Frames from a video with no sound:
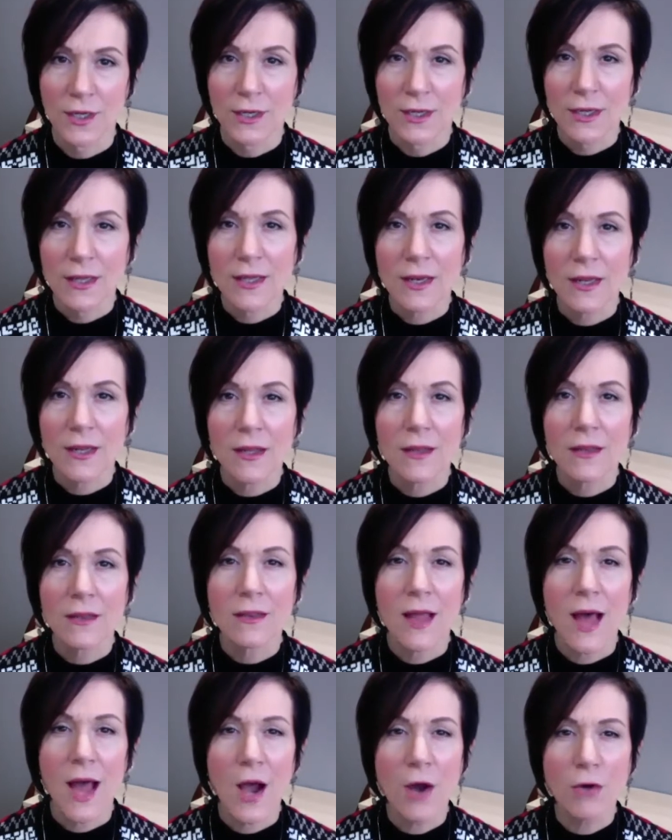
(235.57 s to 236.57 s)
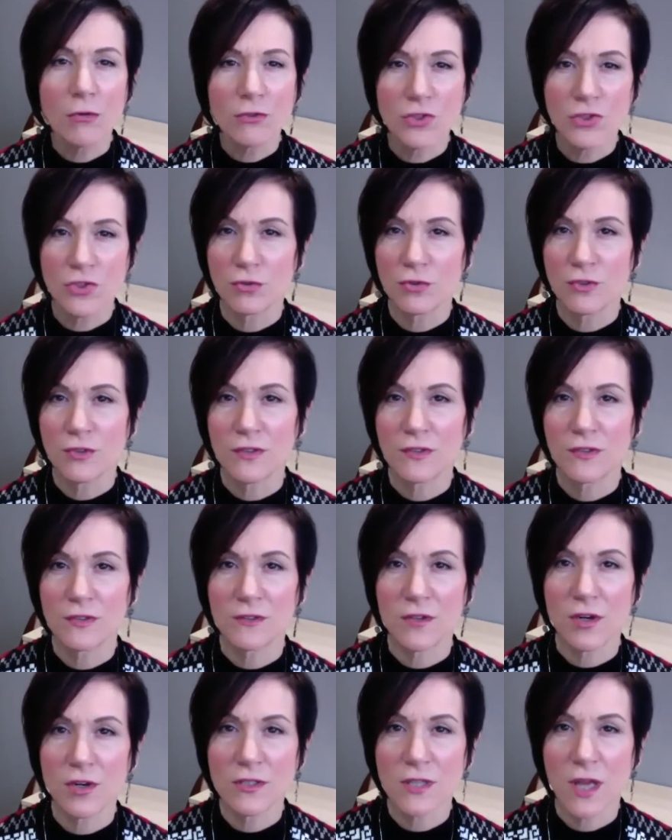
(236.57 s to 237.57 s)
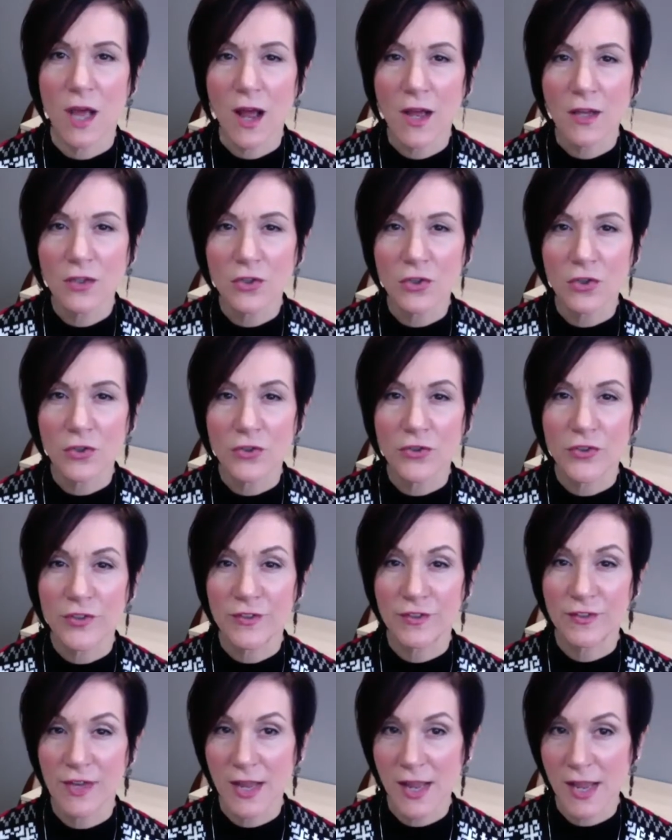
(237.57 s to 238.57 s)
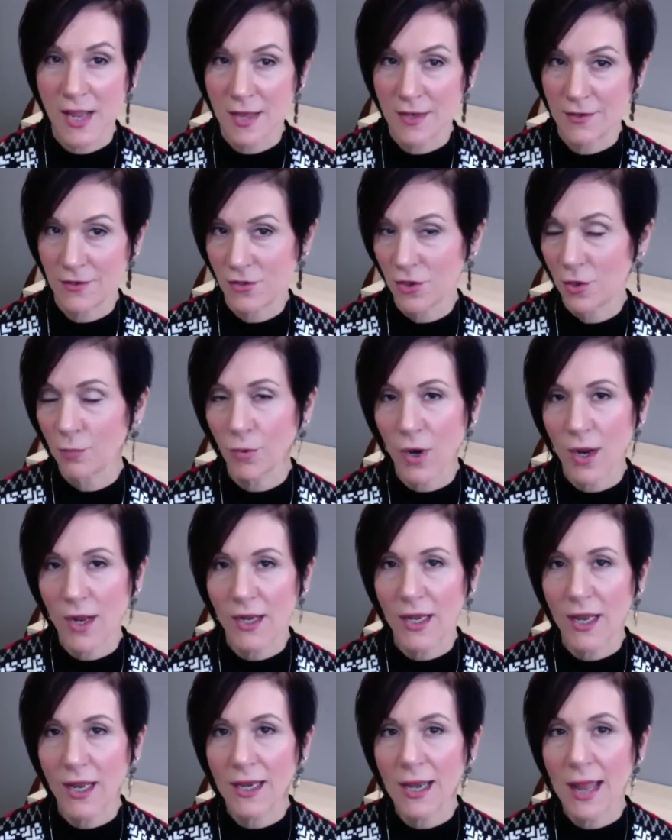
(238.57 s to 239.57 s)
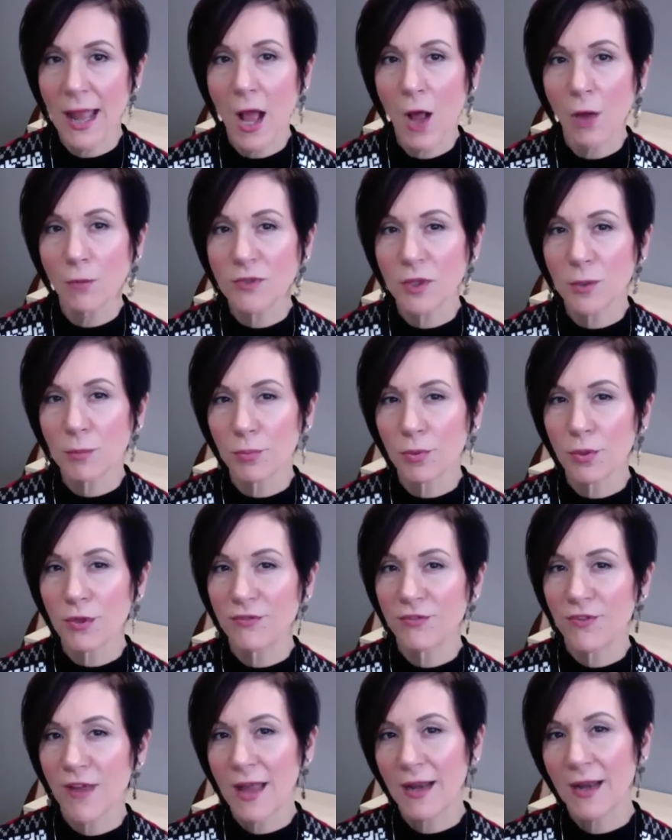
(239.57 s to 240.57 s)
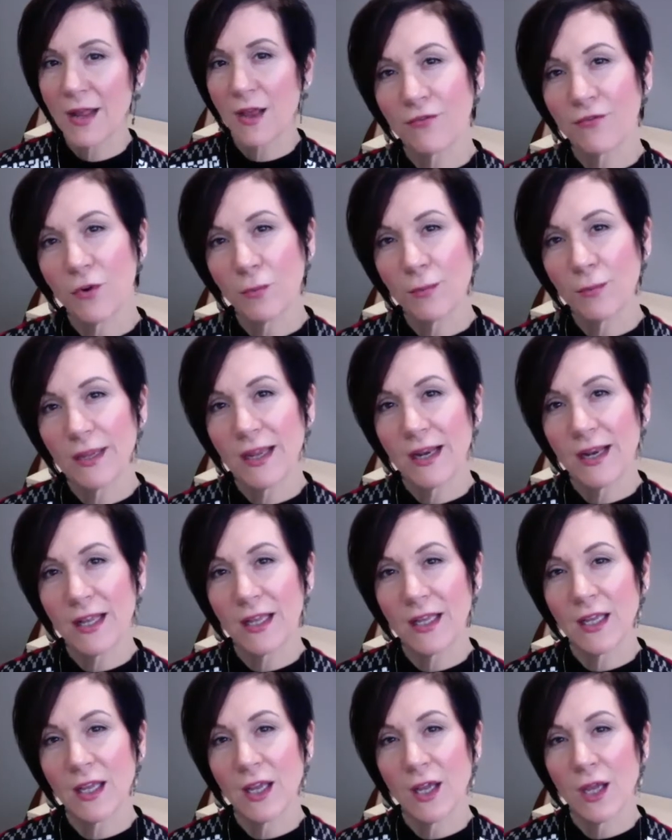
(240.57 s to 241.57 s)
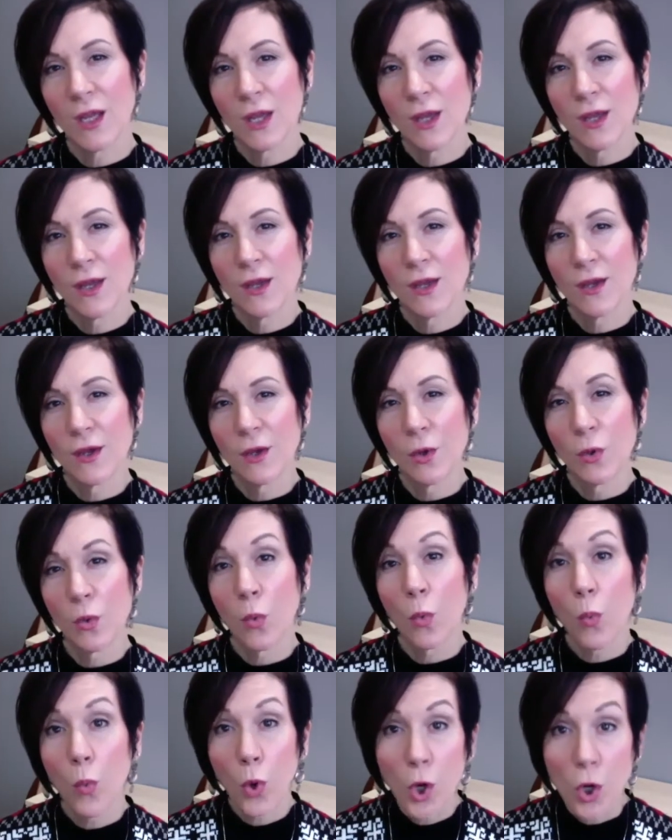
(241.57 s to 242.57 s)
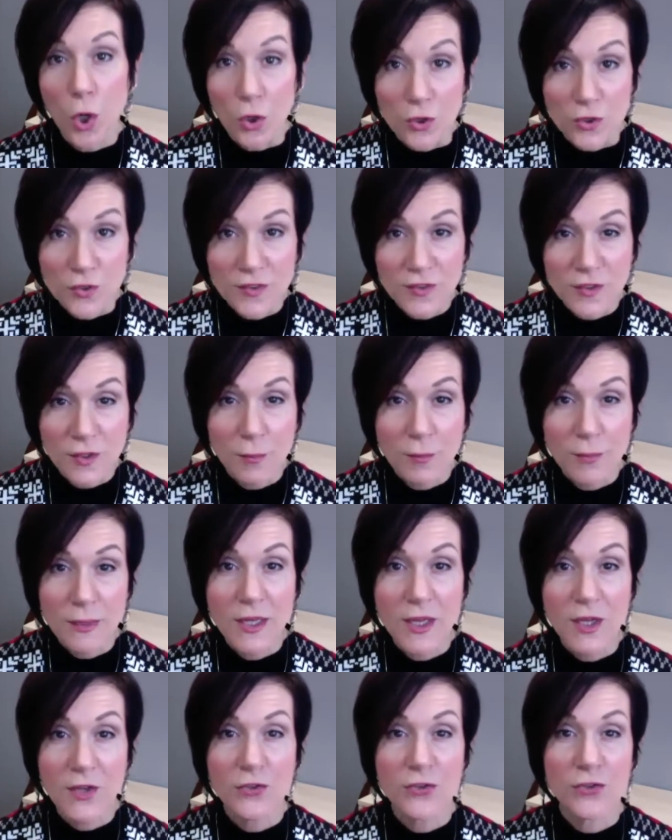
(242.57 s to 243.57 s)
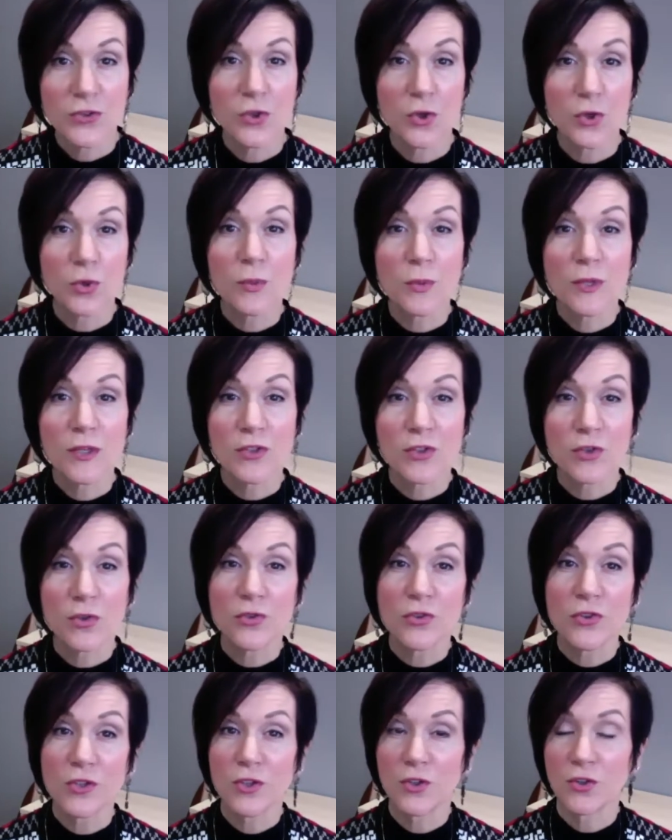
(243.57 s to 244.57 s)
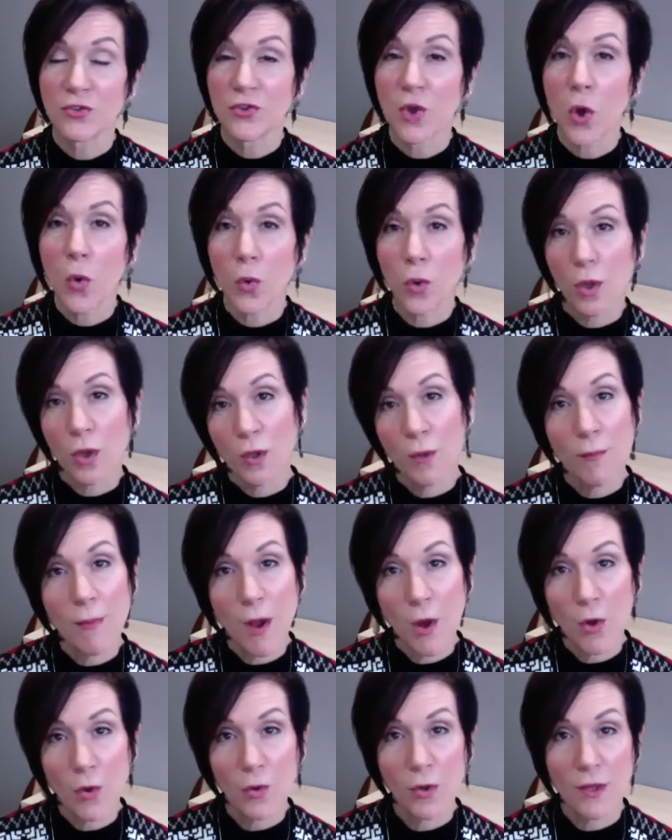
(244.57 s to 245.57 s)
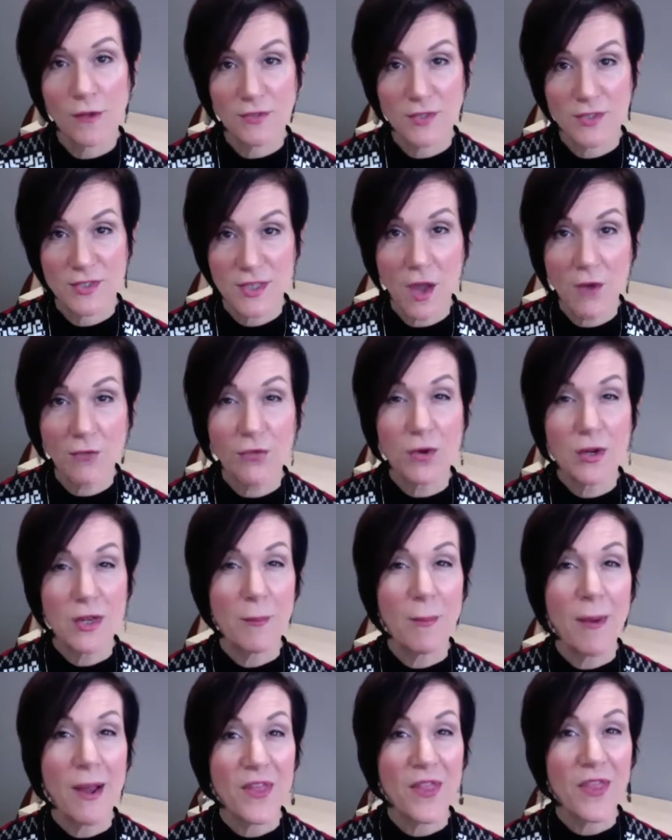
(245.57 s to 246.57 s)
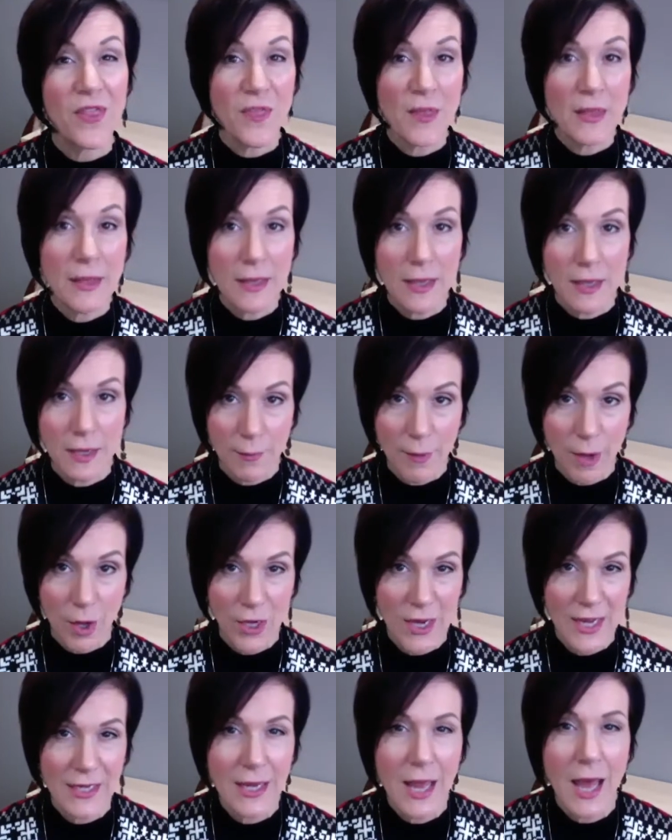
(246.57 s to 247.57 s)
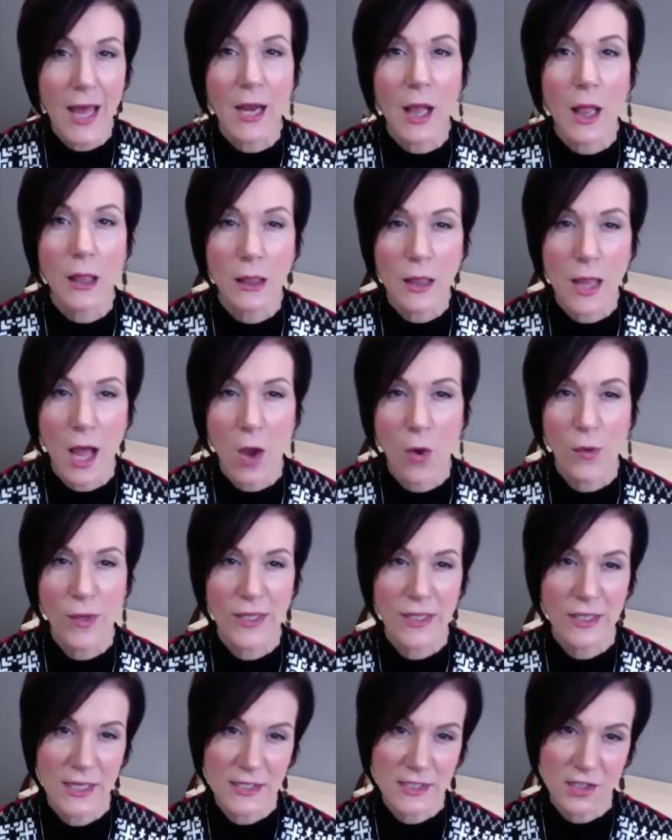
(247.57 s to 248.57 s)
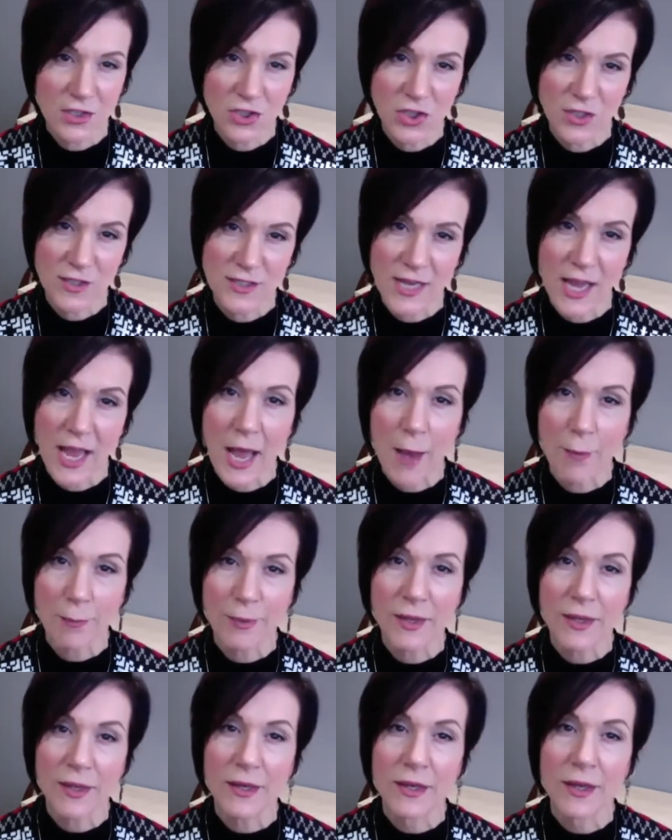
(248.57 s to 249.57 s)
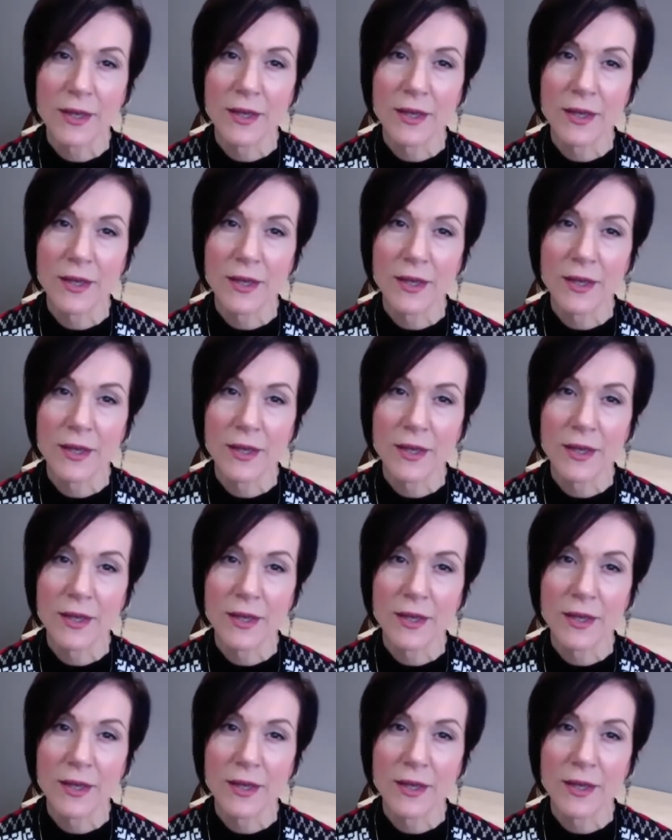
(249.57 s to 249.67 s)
It allows you to start to understand your brain and help to prevent from getting worse because you're reducing your total amount of suffering by thinking about it, not allowing it to just happen.